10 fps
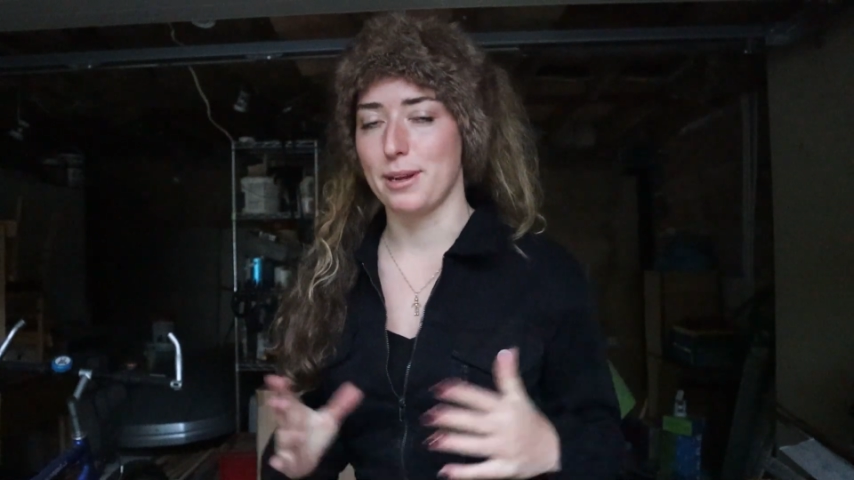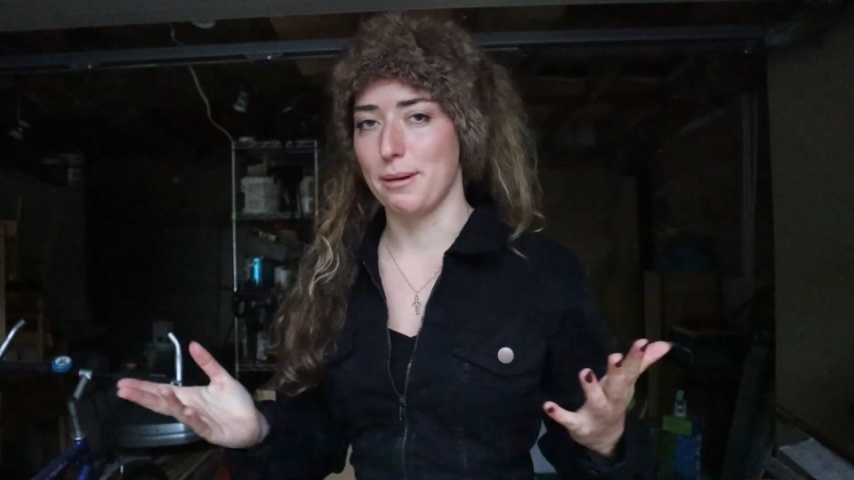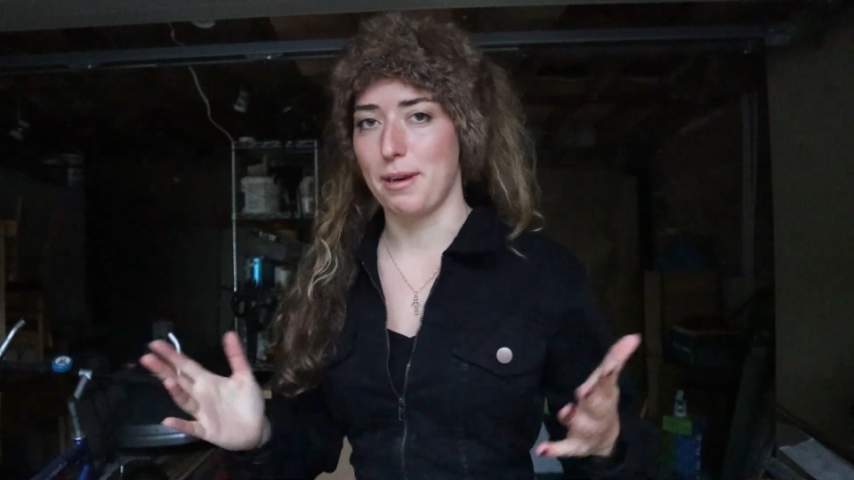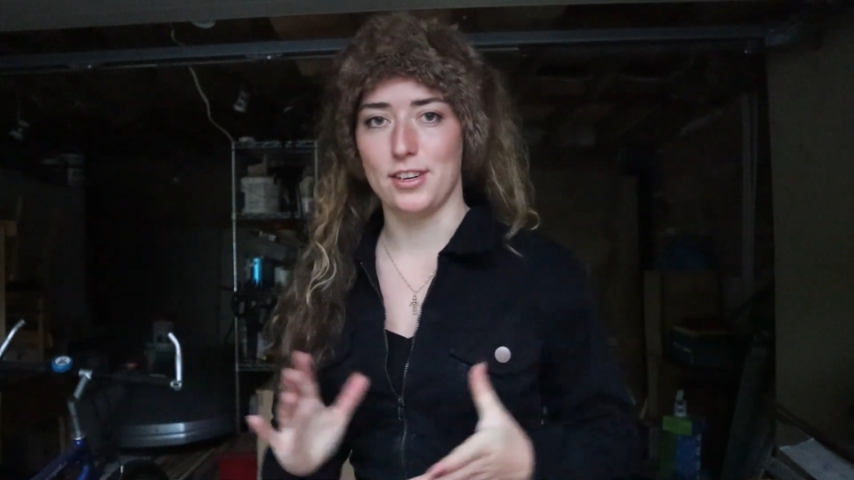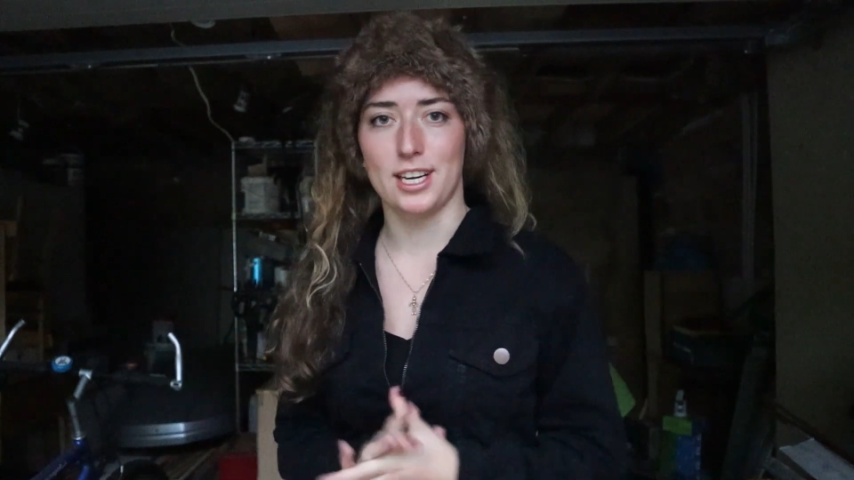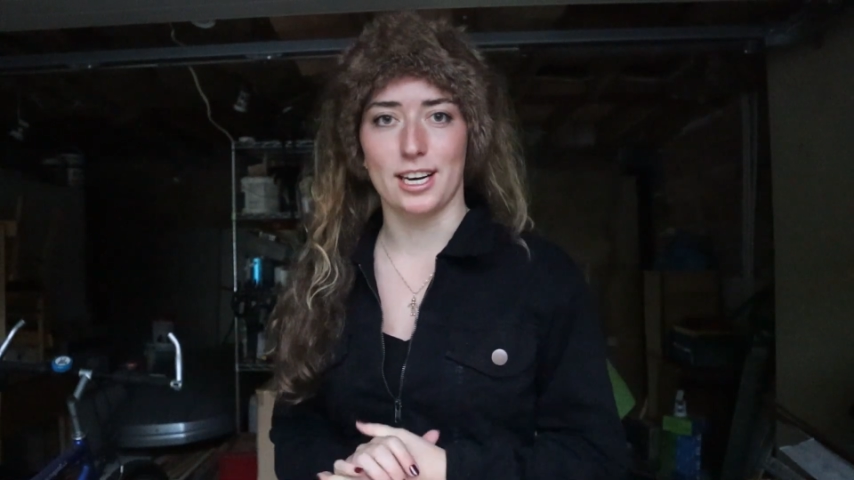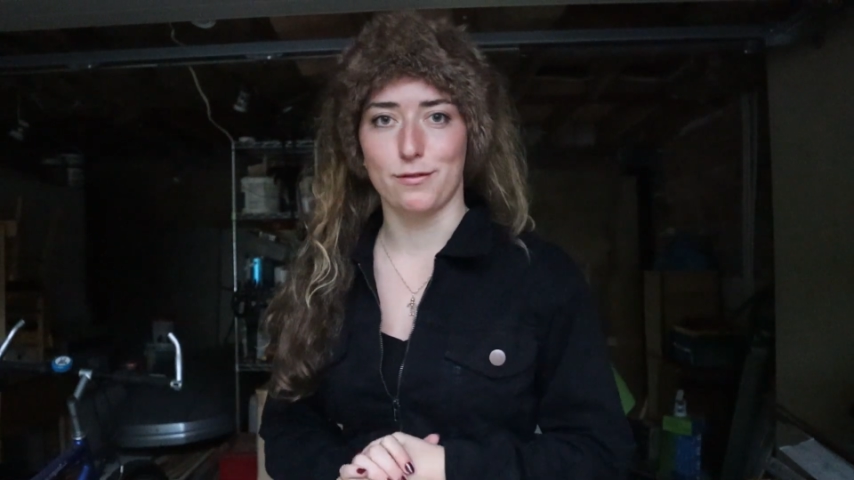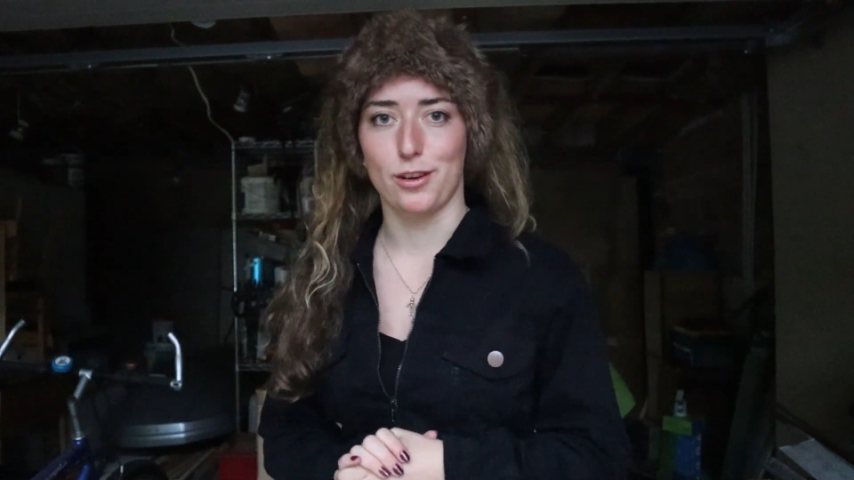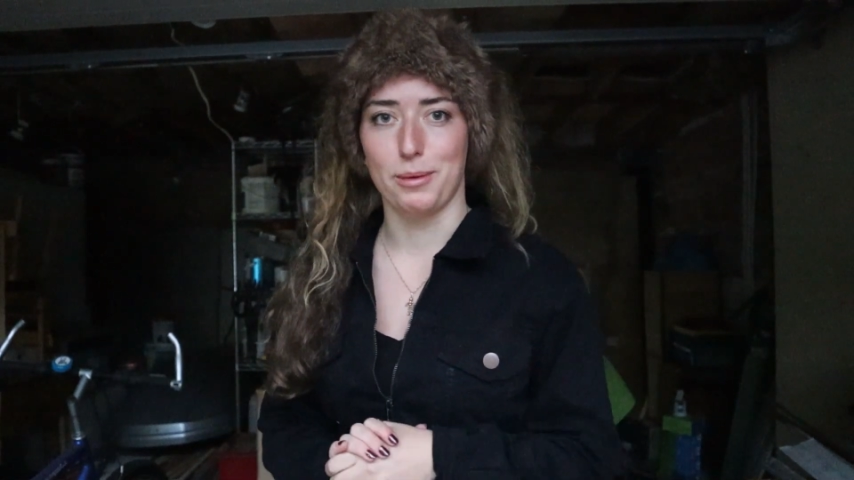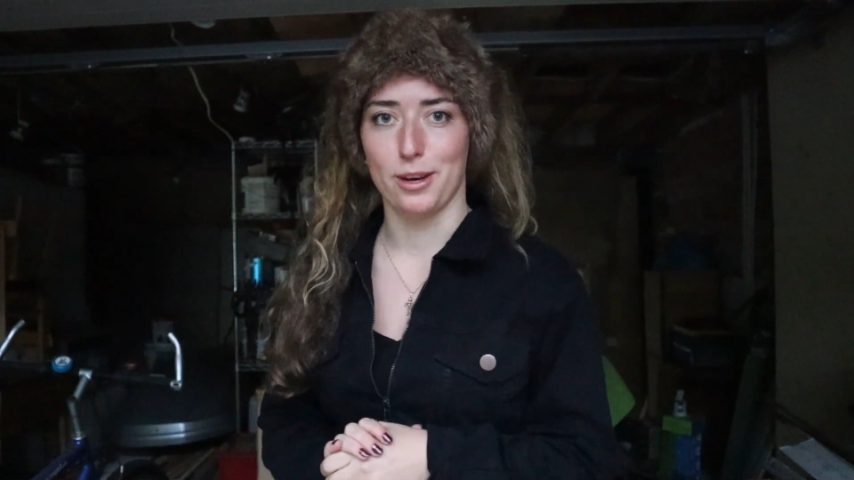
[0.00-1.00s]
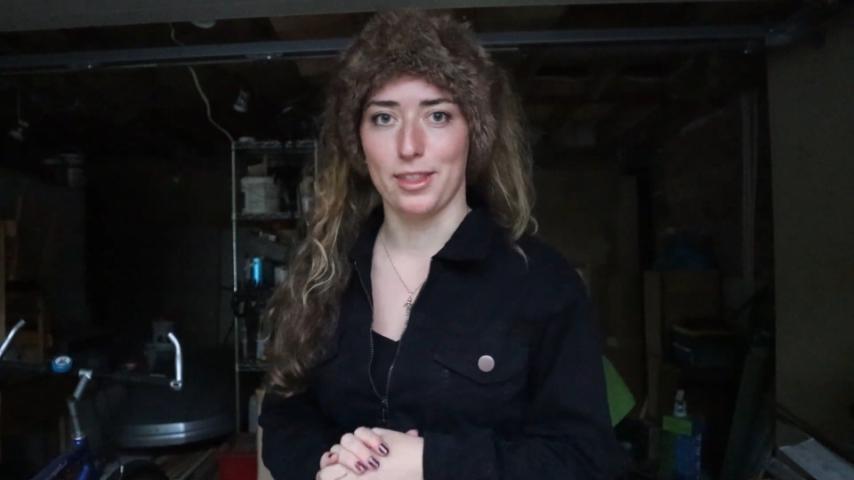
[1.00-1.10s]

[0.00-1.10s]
But if you'd like to follow me on